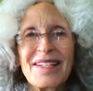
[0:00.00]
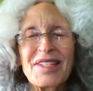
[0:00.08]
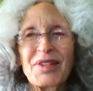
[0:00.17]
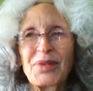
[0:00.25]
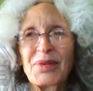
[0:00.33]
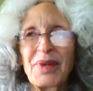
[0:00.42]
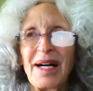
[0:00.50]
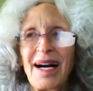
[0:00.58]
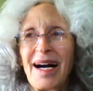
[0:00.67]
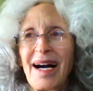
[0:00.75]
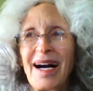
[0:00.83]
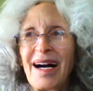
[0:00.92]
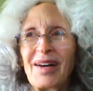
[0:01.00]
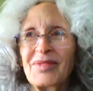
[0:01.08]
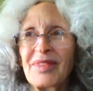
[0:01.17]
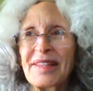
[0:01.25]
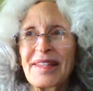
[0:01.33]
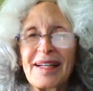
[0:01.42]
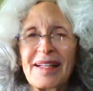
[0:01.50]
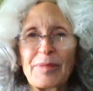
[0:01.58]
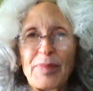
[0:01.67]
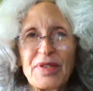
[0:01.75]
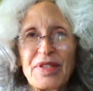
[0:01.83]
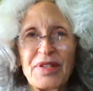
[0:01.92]
So I'm not the kind
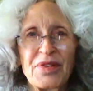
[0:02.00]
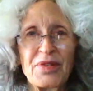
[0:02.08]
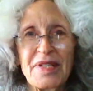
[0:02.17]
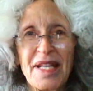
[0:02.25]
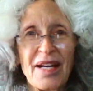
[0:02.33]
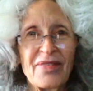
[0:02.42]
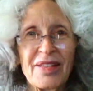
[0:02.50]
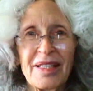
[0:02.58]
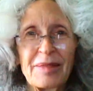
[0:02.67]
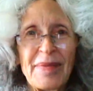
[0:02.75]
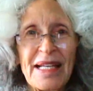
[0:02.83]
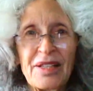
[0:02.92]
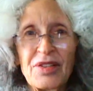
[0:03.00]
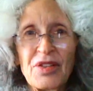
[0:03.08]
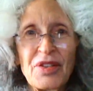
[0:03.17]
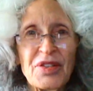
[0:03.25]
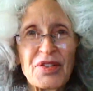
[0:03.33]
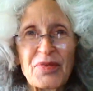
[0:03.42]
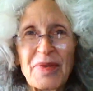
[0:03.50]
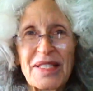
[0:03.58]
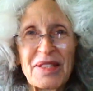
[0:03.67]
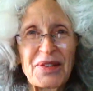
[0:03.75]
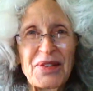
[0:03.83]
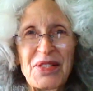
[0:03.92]
of person who's ever going to make a New Year's
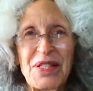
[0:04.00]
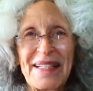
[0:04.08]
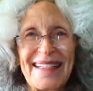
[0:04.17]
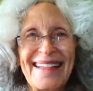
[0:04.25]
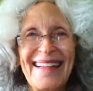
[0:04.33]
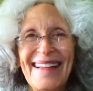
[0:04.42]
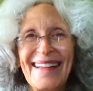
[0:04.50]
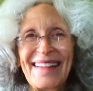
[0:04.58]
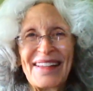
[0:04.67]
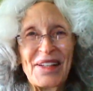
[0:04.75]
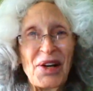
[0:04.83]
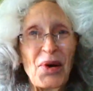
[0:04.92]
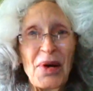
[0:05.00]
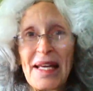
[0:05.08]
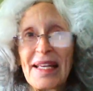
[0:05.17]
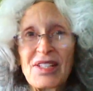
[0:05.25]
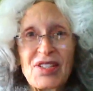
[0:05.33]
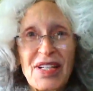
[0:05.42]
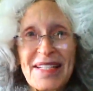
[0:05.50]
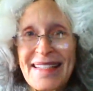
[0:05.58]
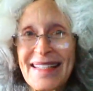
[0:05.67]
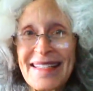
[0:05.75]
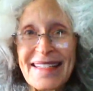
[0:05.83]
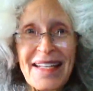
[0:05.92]
resolution. It
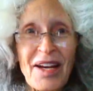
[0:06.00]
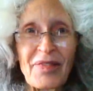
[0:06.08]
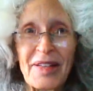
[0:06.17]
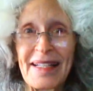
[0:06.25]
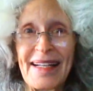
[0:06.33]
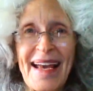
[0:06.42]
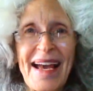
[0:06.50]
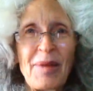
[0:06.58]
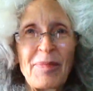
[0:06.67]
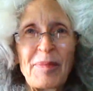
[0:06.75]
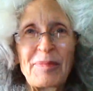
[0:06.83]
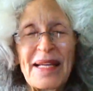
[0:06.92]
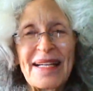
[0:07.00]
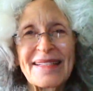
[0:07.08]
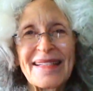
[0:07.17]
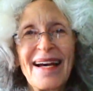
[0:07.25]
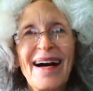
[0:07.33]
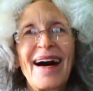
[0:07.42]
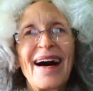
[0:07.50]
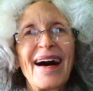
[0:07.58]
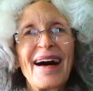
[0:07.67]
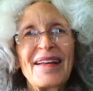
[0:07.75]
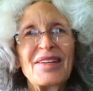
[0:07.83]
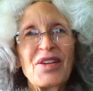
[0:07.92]
just is never going to happen because
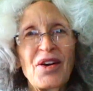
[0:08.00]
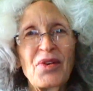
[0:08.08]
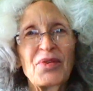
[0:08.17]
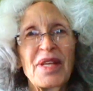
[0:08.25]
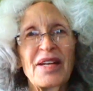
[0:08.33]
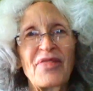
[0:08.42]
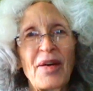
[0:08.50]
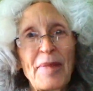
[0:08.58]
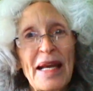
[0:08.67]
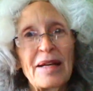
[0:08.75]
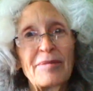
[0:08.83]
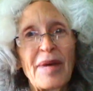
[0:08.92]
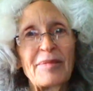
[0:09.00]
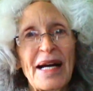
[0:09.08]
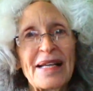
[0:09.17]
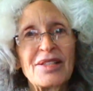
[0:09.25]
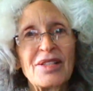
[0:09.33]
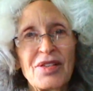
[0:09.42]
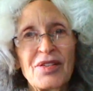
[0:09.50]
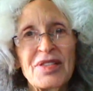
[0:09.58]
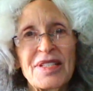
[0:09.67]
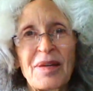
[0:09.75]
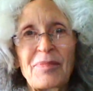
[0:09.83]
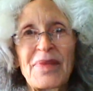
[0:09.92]
I know that if I make up my mind to
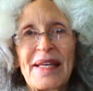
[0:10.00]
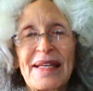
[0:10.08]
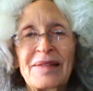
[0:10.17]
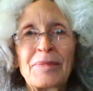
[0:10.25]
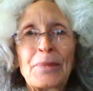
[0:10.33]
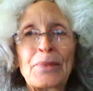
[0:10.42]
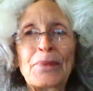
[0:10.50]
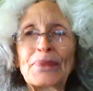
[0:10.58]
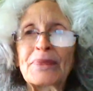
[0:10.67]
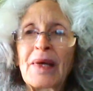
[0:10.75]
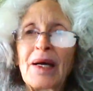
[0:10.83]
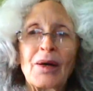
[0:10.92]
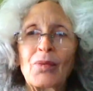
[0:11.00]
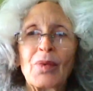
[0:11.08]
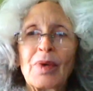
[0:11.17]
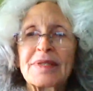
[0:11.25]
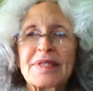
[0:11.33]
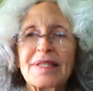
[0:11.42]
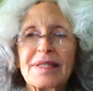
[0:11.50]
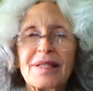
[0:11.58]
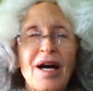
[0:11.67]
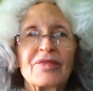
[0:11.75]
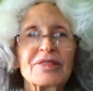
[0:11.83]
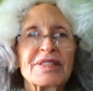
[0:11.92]
do something, once the
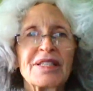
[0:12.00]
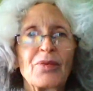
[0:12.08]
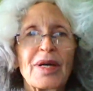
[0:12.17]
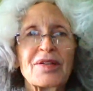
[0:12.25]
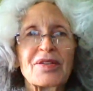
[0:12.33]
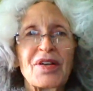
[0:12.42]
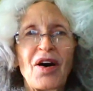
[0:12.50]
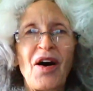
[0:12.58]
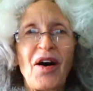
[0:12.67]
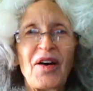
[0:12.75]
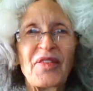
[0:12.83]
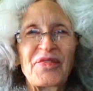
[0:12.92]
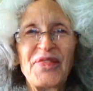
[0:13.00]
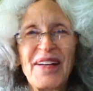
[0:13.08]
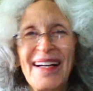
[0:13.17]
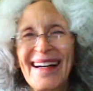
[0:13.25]
novelty wears off,